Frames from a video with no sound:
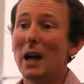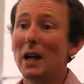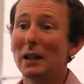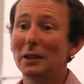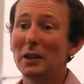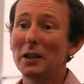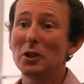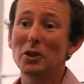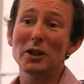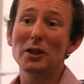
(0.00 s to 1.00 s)
and it's
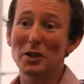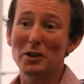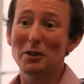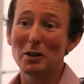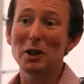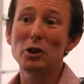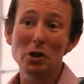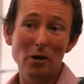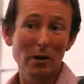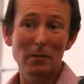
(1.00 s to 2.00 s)
just
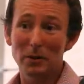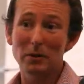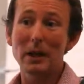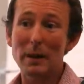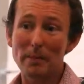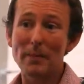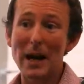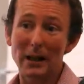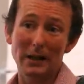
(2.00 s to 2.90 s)
enjoyable to get back.